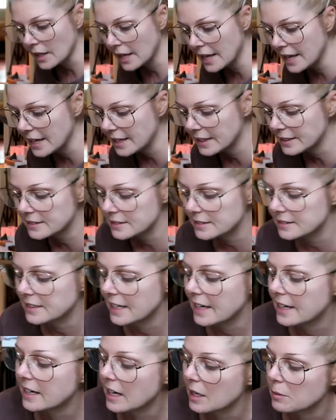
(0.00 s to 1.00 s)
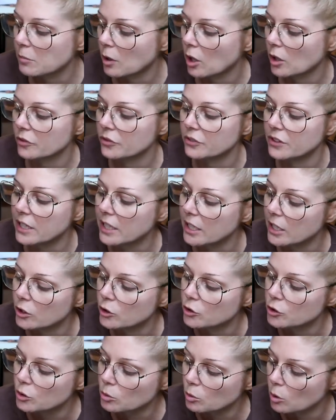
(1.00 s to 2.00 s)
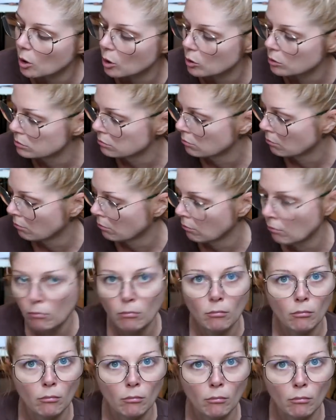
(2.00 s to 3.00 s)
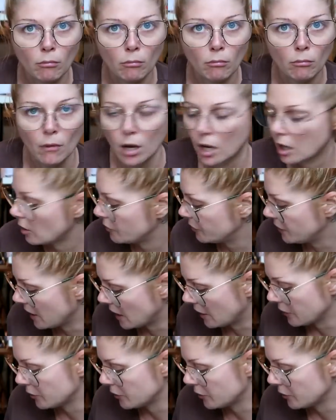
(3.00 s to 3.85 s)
And then I bought the duo of the